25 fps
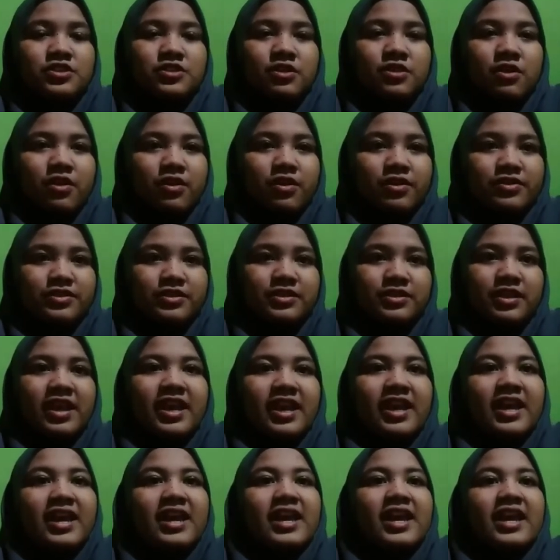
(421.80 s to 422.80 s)
George.
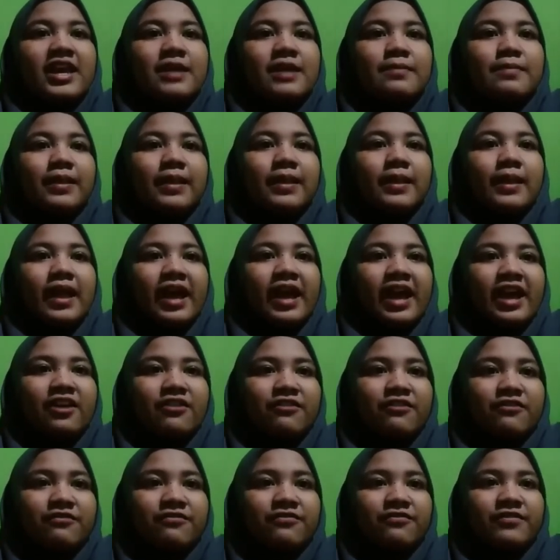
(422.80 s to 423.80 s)
He
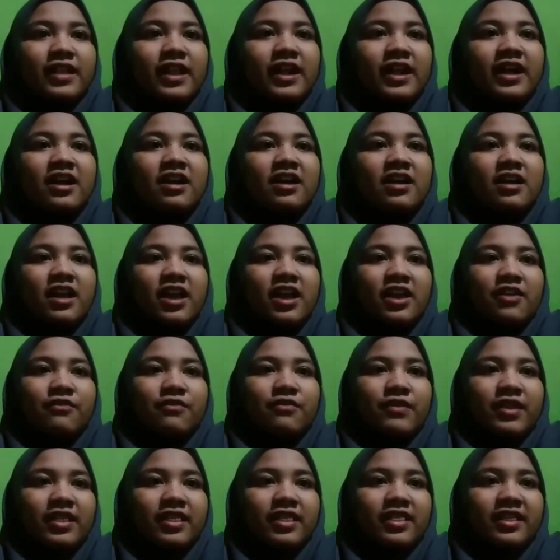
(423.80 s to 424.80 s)
believes Curly
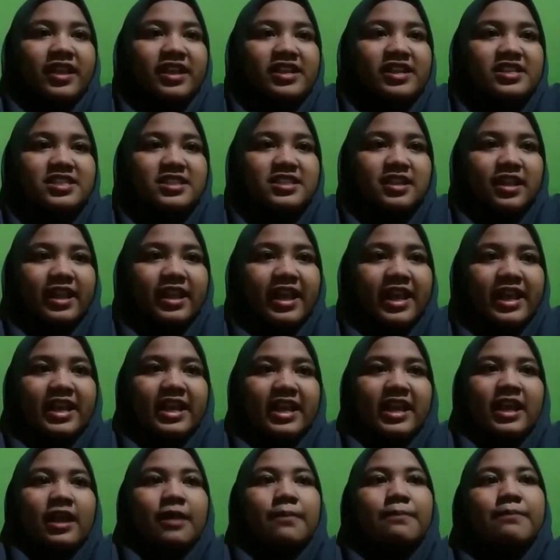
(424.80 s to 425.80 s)
will lynch
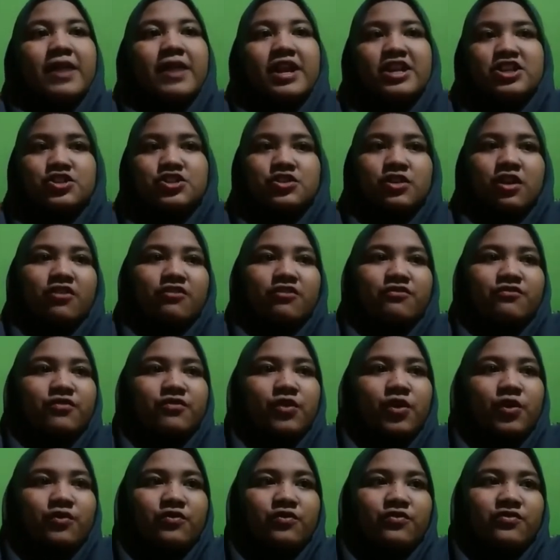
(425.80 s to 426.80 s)
Lenny, but George
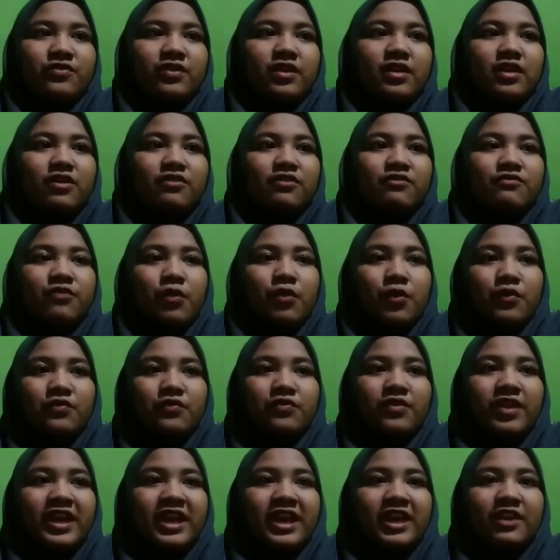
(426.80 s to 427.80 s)
vows
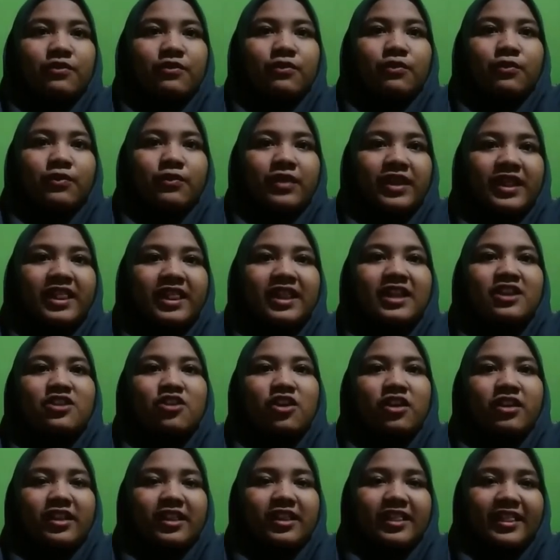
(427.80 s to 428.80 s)
he will
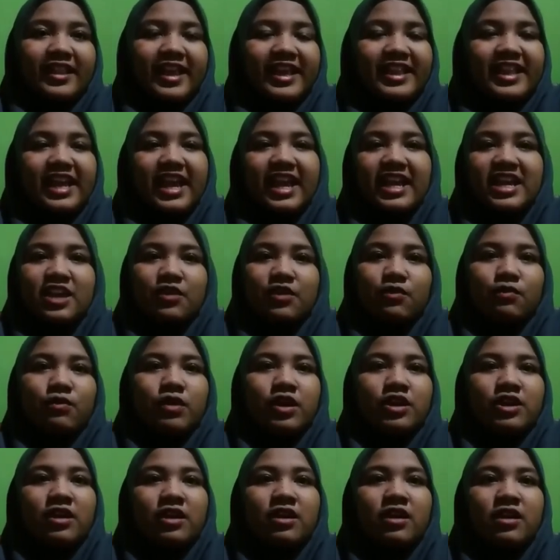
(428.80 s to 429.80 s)
not let
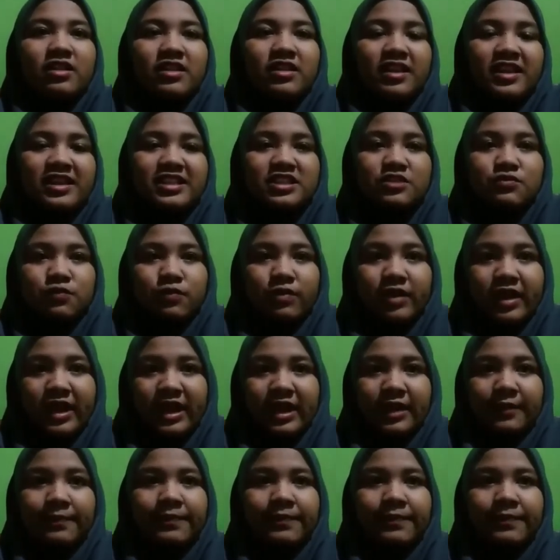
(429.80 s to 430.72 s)
anyone hurt his friend.